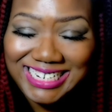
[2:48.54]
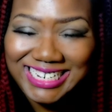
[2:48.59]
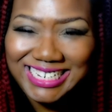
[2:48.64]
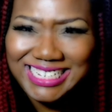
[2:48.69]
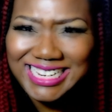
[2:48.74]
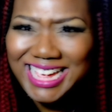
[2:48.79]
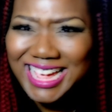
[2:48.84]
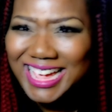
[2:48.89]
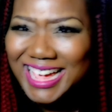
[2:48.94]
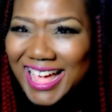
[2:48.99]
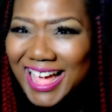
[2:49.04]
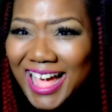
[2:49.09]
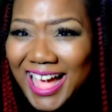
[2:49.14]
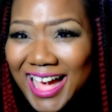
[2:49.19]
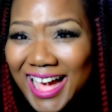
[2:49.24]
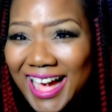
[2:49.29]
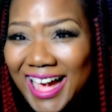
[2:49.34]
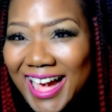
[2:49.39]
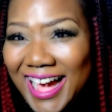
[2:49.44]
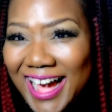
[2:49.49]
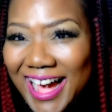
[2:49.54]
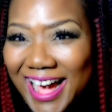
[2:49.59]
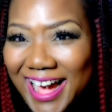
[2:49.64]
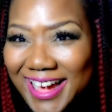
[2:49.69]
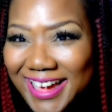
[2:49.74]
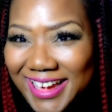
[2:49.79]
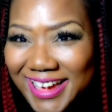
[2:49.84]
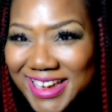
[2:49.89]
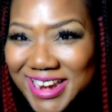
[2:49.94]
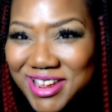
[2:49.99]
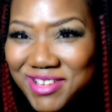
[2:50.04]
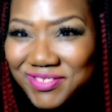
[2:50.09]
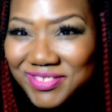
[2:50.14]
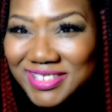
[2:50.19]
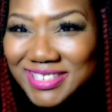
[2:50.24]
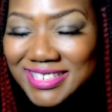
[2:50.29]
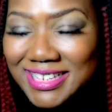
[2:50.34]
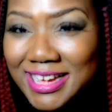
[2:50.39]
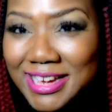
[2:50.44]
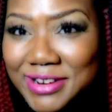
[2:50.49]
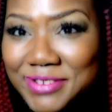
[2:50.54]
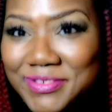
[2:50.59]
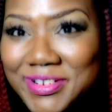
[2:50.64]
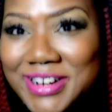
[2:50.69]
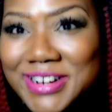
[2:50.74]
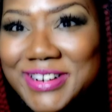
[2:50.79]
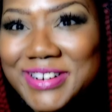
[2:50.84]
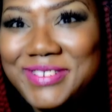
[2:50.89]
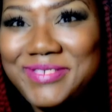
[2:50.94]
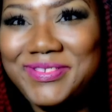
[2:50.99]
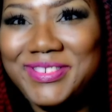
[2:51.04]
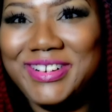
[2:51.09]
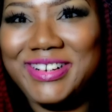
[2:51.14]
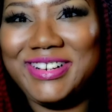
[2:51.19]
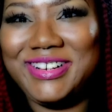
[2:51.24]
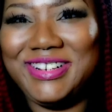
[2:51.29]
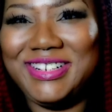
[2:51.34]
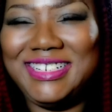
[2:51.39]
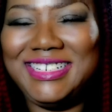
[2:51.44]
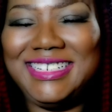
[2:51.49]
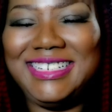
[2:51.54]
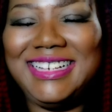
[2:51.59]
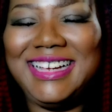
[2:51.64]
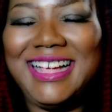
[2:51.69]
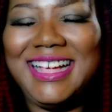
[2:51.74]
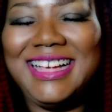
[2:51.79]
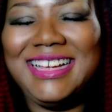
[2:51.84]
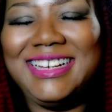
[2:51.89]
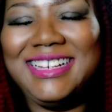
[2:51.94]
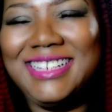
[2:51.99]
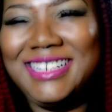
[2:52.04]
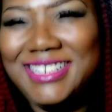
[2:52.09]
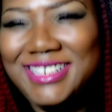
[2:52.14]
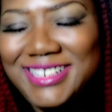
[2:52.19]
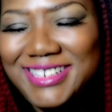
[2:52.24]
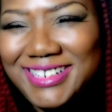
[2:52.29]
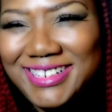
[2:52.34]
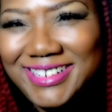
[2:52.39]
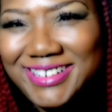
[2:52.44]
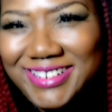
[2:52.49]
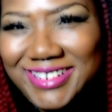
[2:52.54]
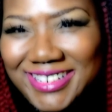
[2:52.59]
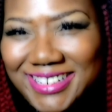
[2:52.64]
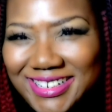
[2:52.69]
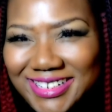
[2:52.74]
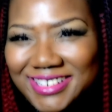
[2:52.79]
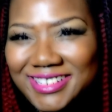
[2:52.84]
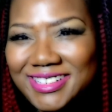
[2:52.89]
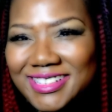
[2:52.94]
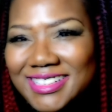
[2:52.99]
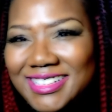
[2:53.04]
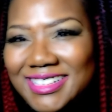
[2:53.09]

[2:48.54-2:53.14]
dang, I can't even say the word no more. Christianity, right?